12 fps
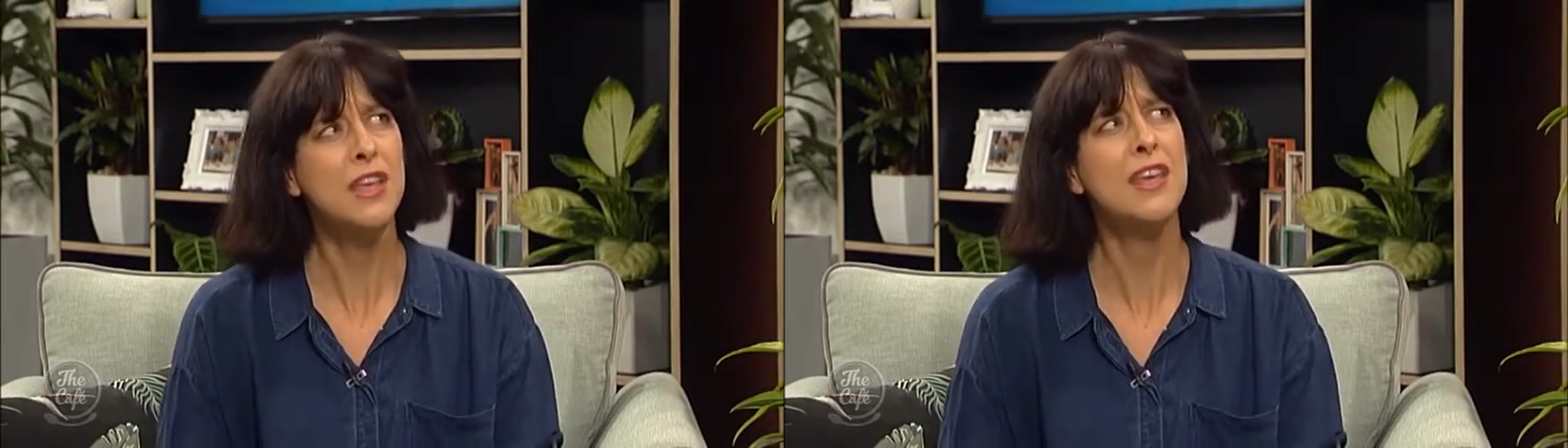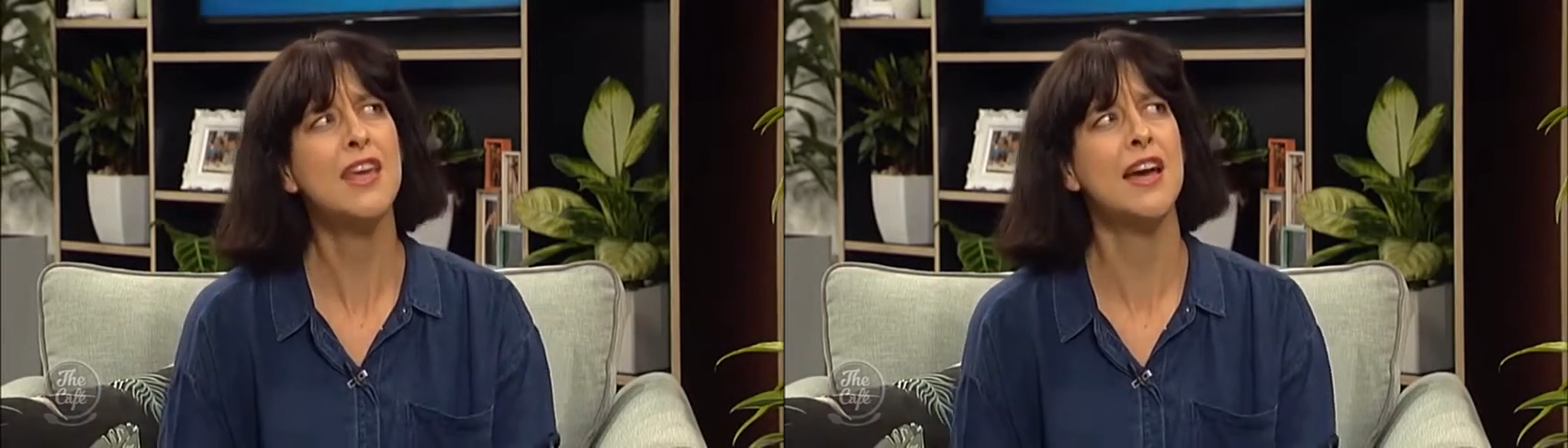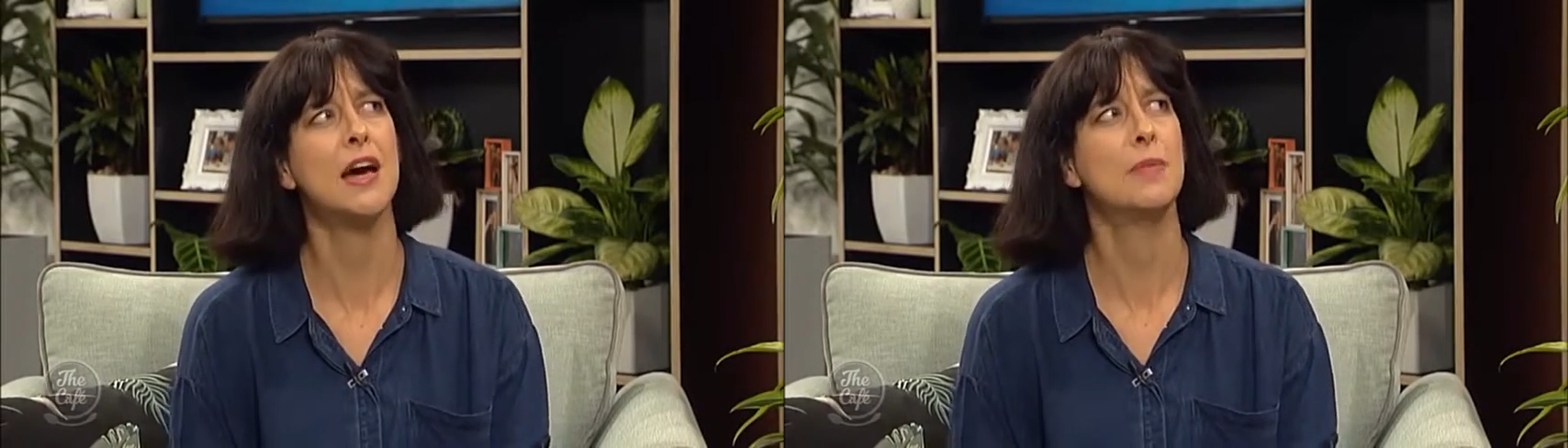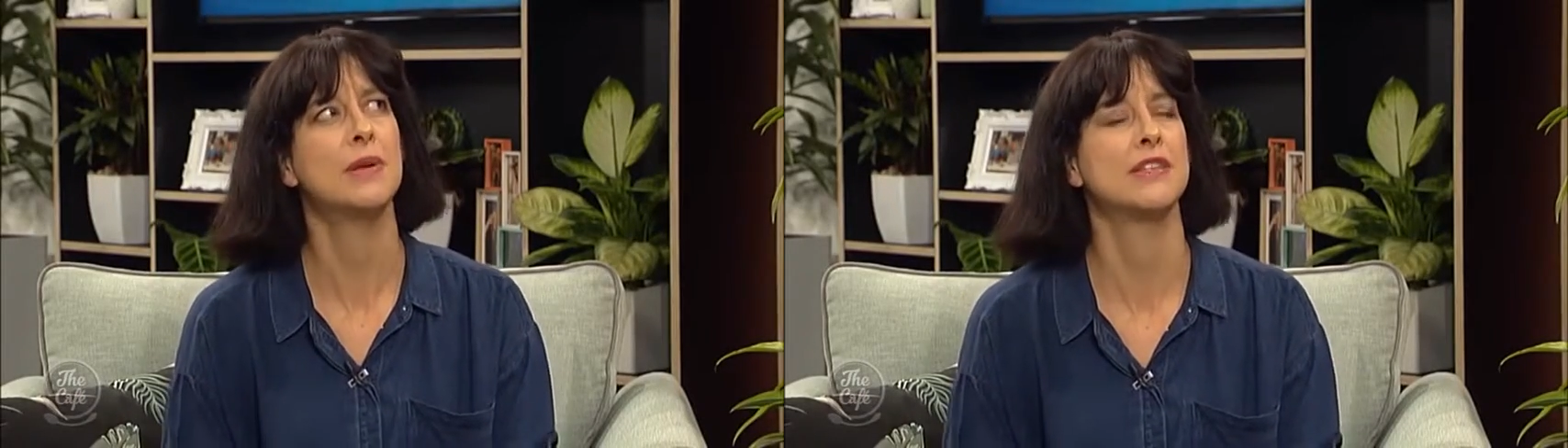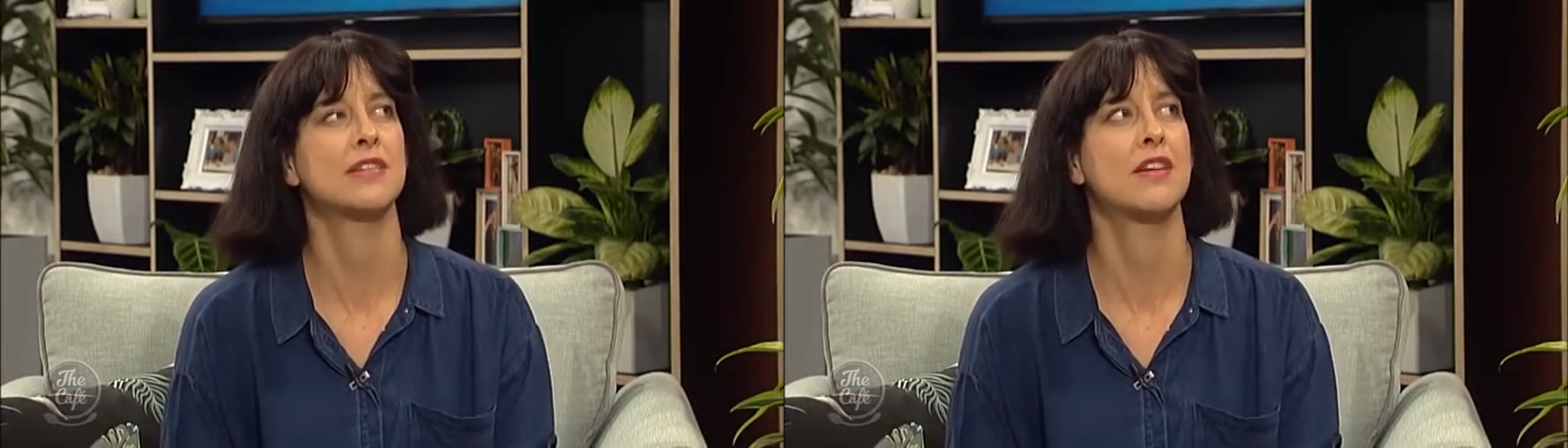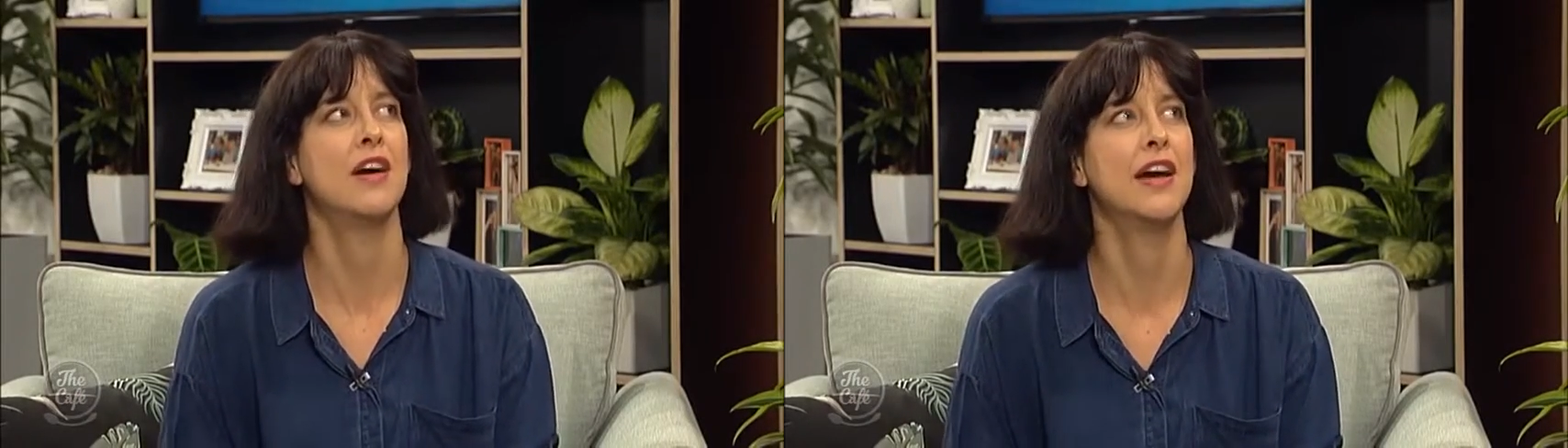yeah, but
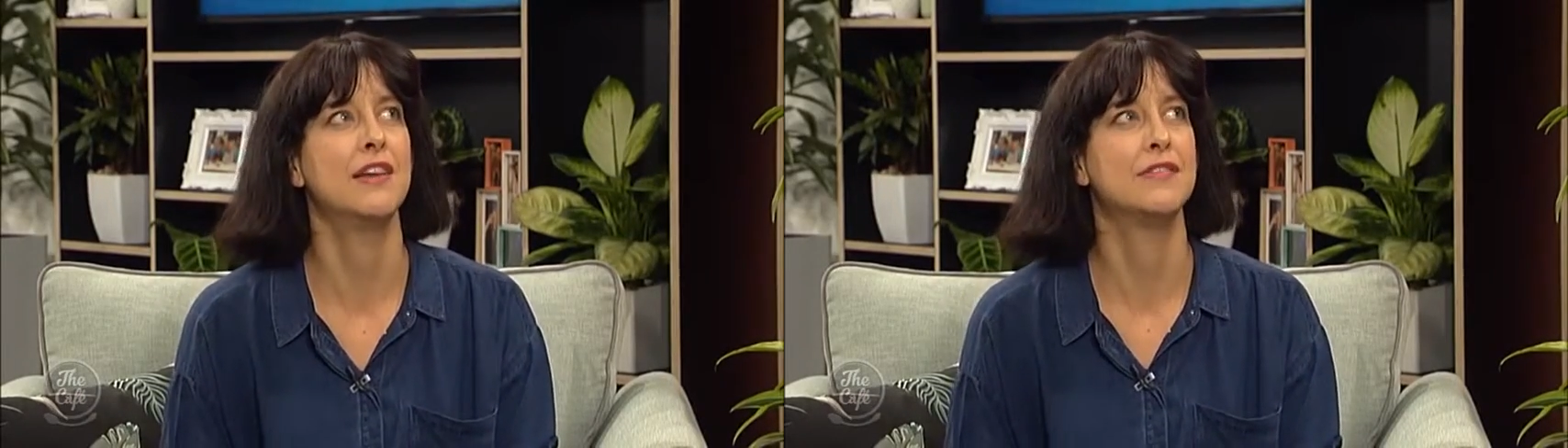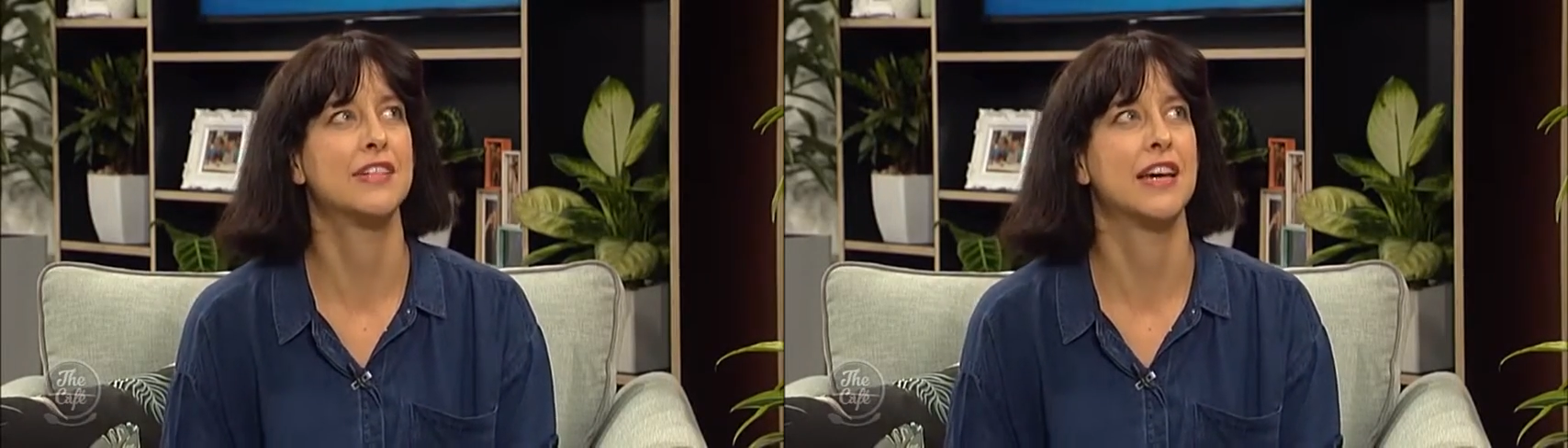it's kind of